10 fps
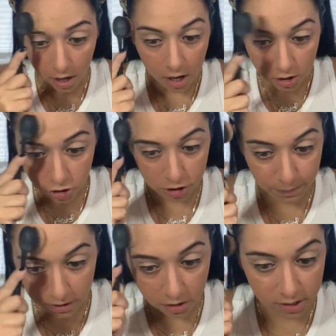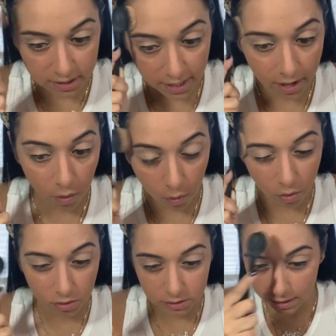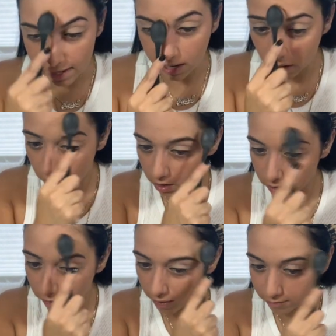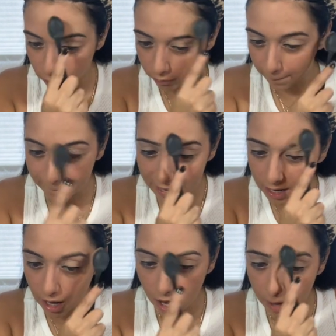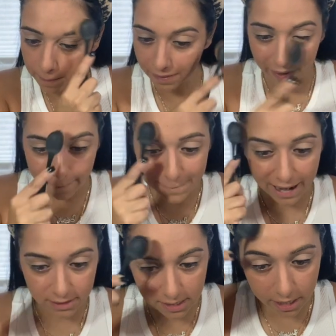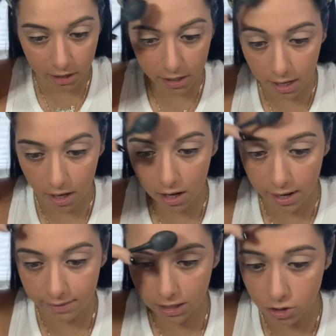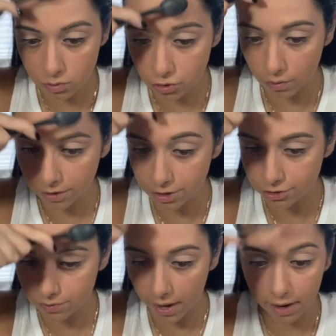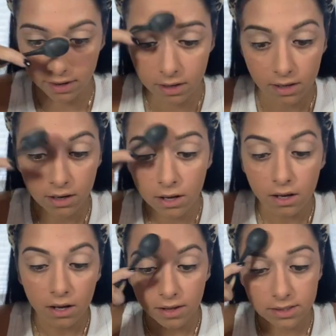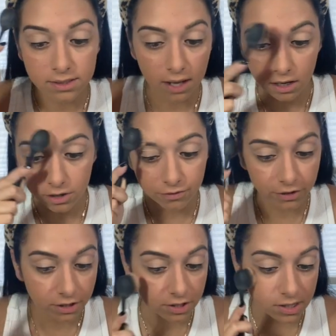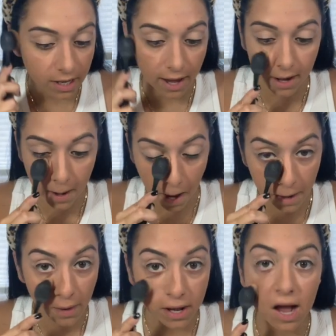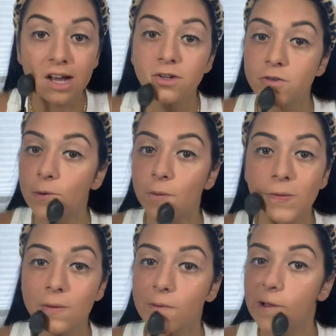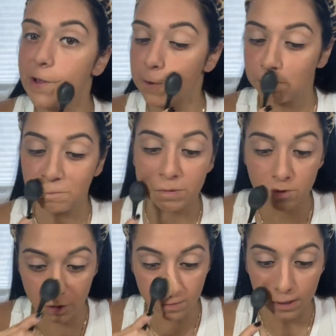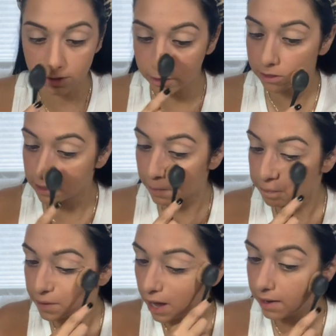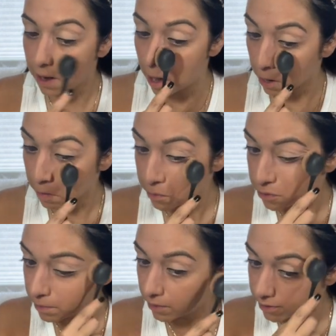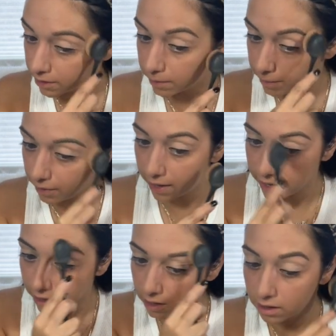just because they hold like leftover makeup and like bacteria, and like you don't want to do that. It's not good for your skin. And like I don't like the beauty blenders. I'm not knocking Beauty Blender, but like